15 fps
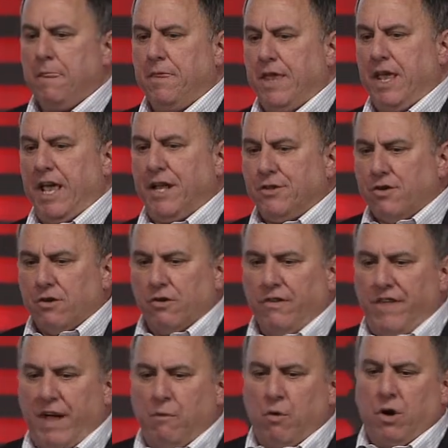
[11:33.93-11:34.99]
The internal
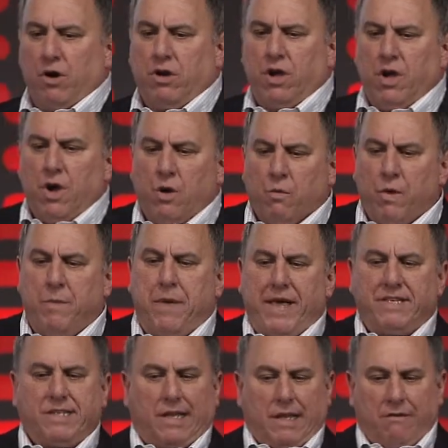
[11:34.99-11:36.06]
network, we
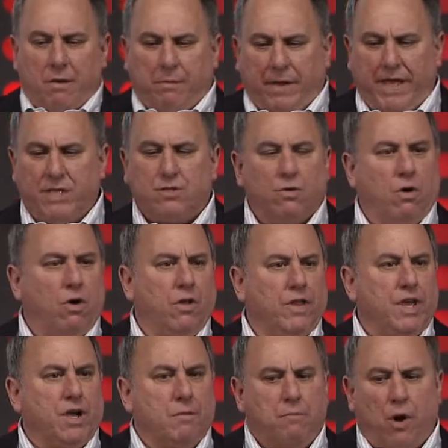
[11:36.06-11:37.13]
basically replaced all
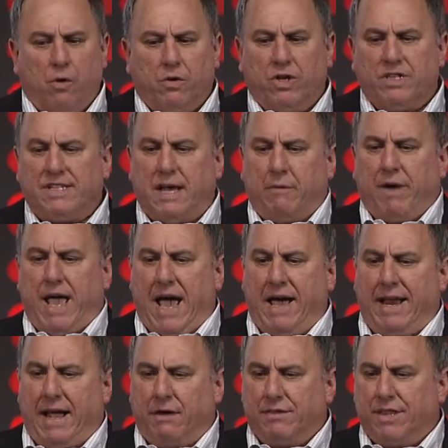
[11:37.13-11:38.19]
the components that we had
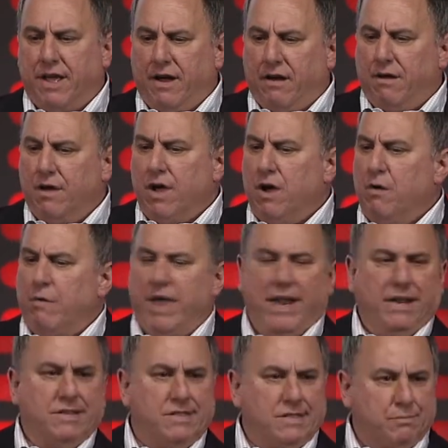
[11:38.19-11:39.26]
out there. We had
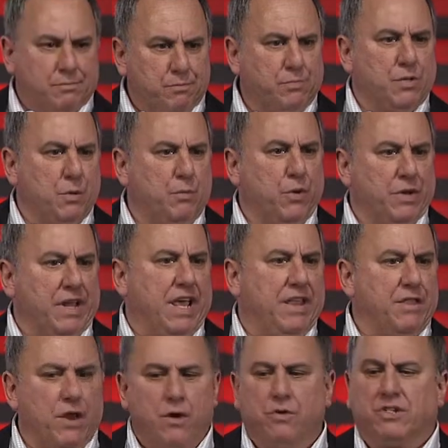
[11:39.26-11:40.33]
to put in
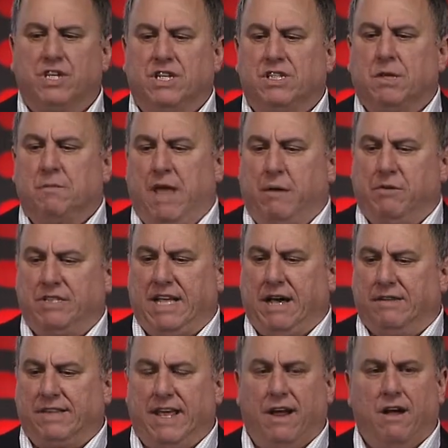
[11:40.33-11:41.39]
the new system that was
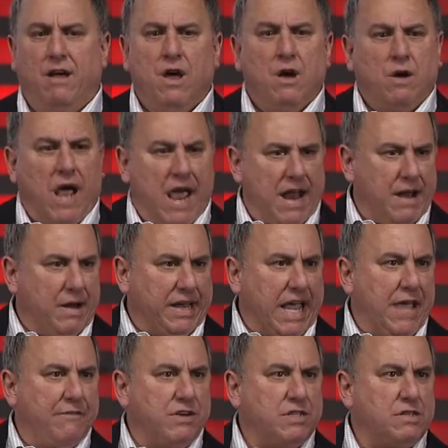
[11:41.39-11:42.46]
out there, and it
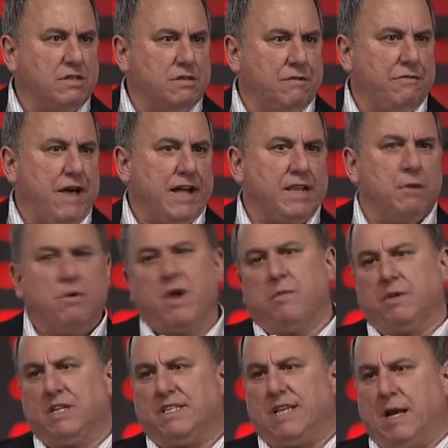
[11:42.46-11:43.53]
gave us the fact that we were
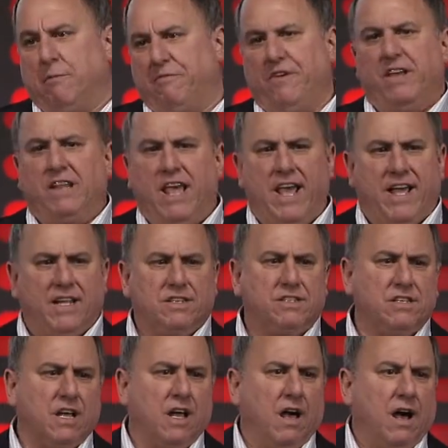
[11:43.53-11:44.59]
able to set up
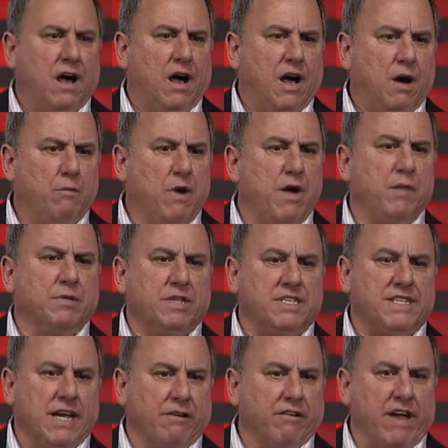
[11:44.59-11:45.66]
VLANs. We were able to
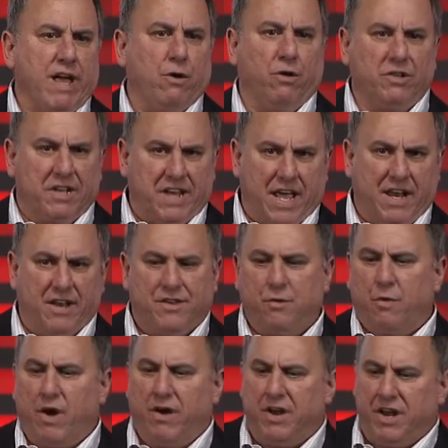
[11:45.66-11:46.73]
segregate all the data to
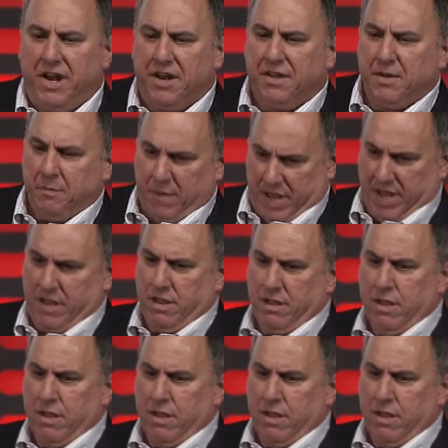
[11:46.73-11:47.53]
where it needed to be.